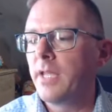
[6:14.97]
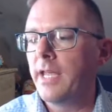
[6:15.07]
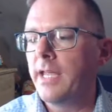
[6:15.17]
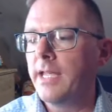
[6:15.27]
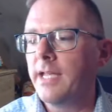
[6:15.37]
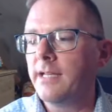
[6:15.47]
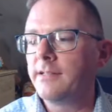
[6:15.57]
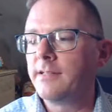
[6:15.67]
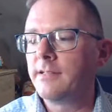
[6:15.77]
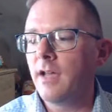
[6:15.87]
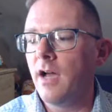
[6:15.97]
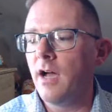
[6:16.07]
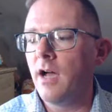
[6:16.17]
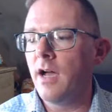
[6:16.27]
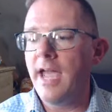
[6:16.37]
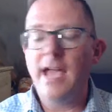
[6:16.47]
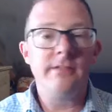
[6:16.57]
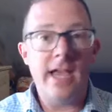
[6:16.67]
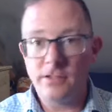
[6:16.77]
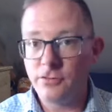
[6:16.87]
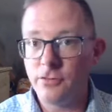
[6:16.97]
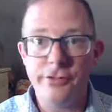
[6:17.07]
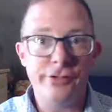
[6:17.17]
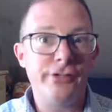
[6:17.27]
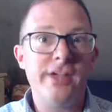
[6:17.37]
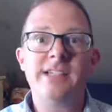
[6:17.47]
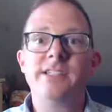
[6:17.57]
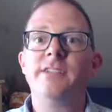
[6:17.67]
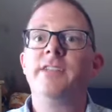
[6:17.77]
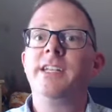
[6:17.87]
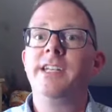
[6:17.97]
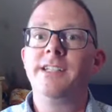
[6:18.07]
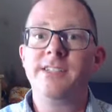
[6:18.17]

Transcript: It had extracurricular activities.